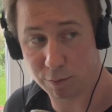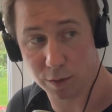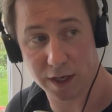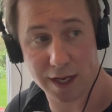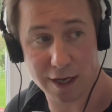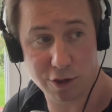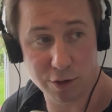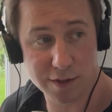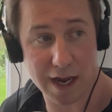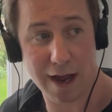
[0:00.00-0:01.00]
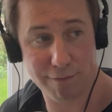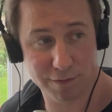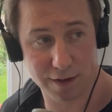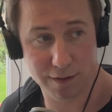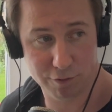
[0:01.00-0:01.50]
We're going to get juice
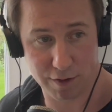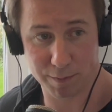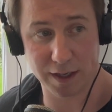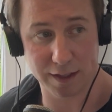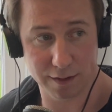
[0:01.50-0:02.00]
after trampoline.